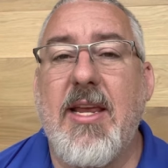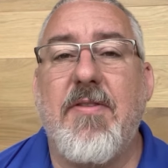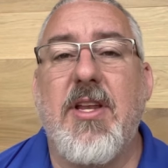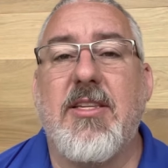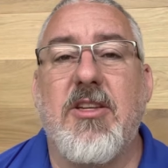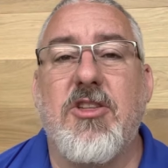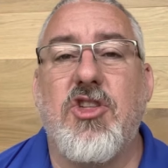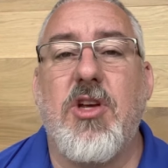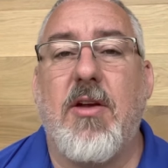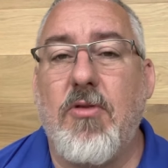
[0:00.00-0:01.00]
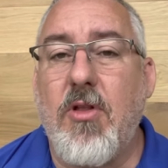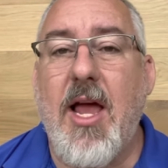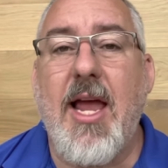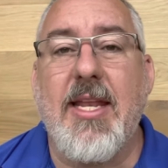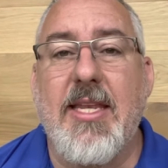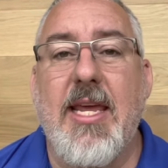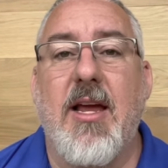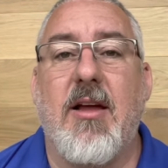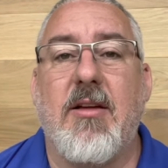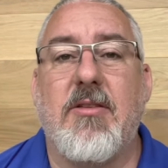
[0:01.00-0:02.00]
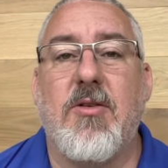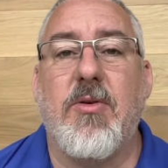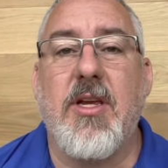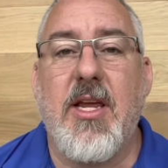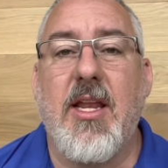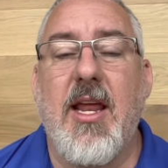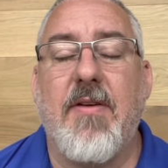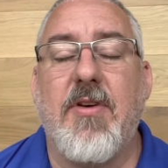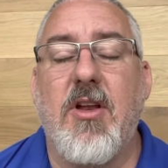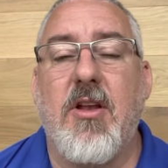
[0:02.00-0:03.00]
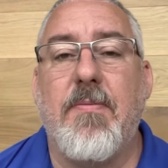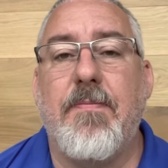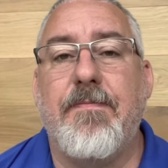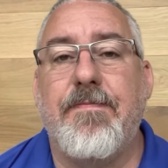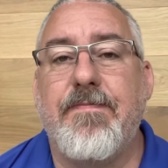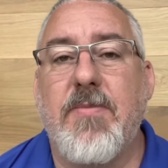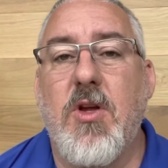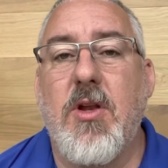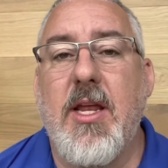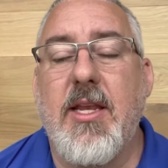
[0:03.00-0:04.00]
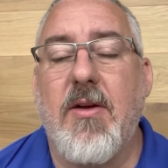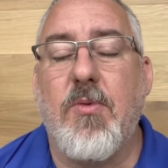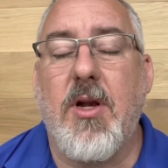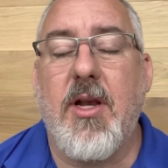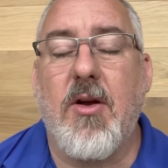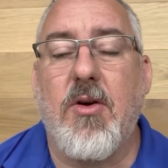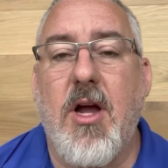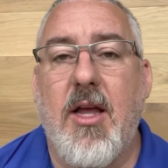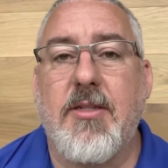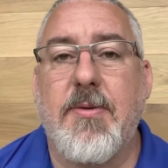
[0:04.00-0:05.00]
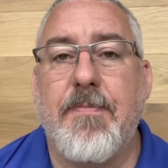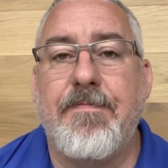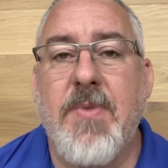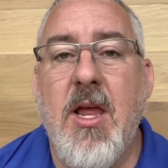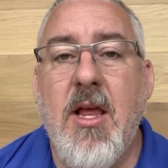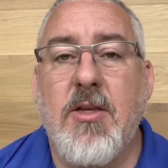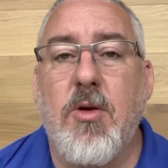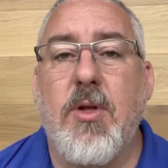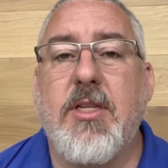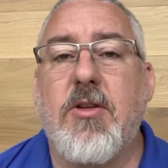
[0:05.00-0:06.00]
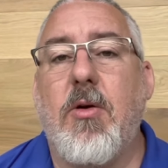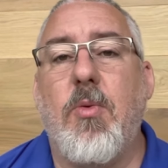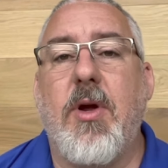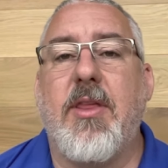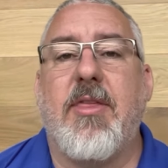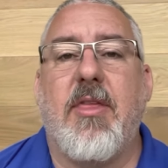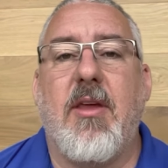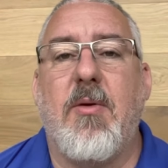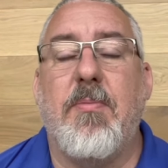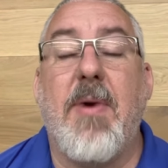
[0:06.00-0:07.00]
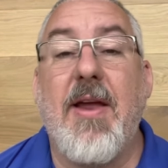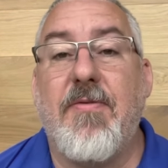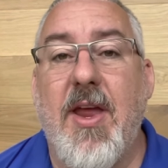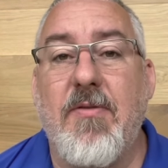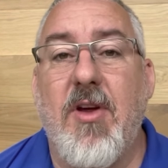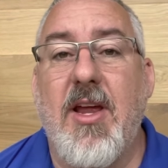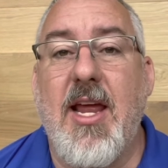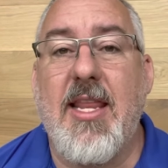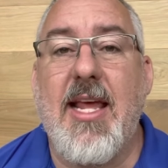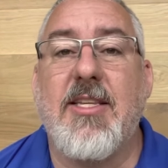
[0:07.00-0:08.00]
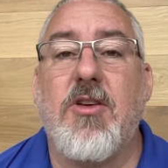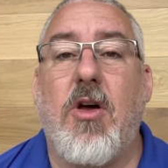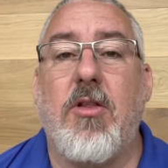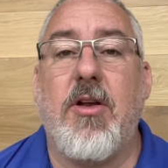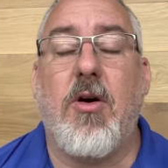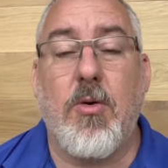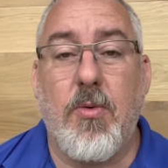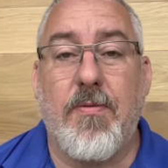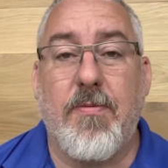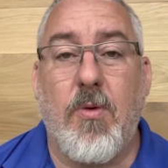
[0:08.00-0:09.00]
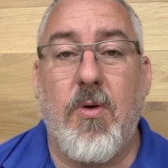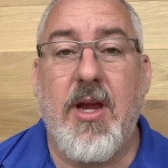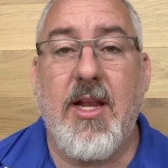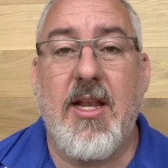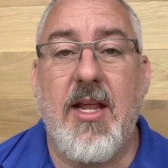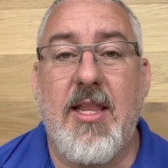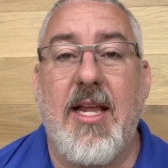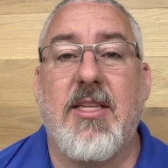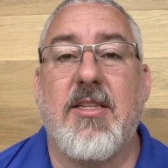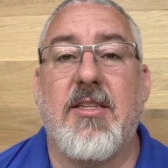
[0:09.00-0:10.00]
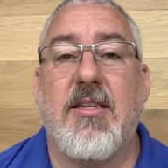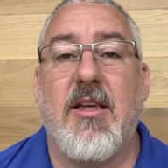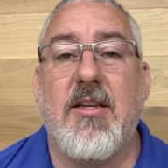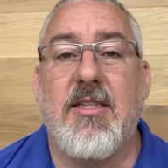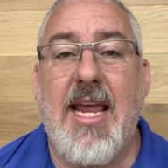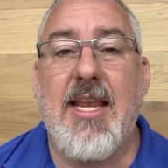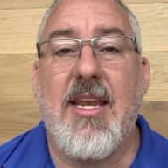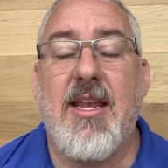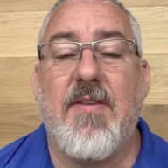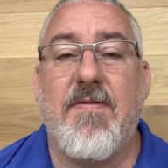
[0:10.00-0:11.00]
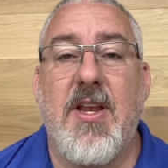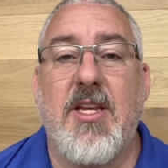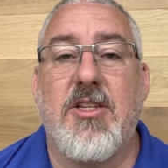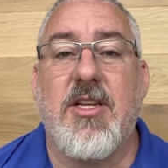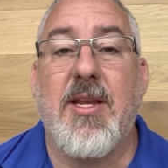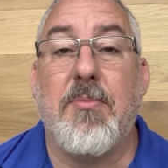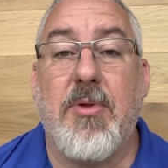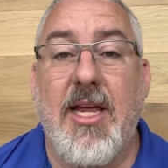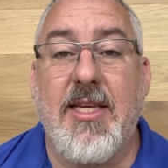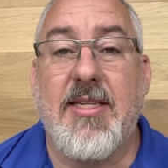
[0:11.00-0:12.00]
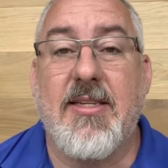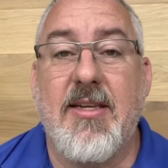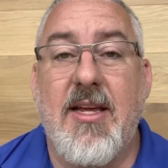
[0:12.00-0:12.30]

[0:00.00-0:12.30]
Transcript: you just a general idea so you can have a good idea of what it'll cost. So let's start with my favorite, and that's solid hardwood flooring that's sanded and finished in place.